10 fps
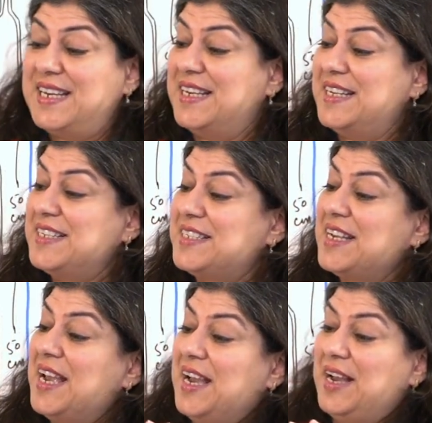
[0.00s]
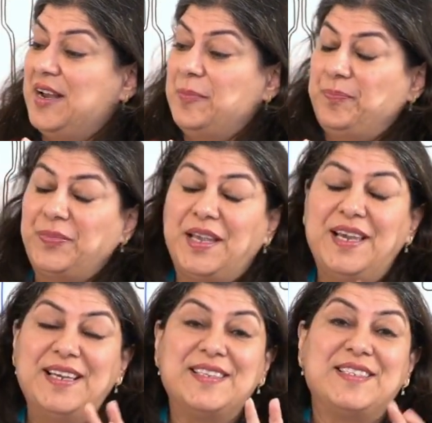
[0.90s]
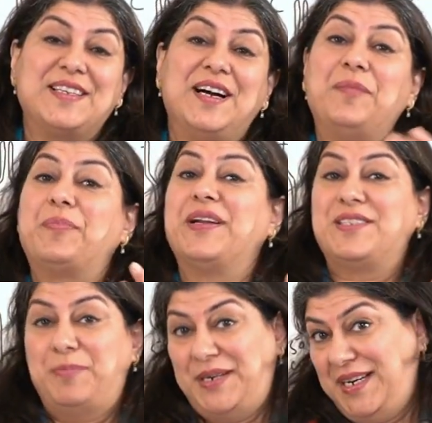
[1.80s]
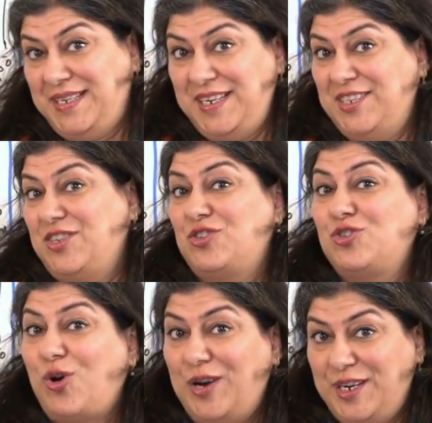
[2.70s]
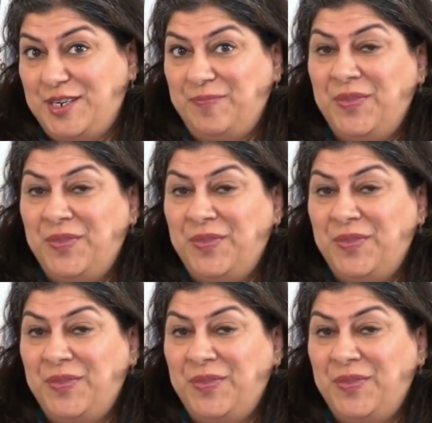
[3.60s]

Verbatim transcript: is um, is a precipitate. It is a solid.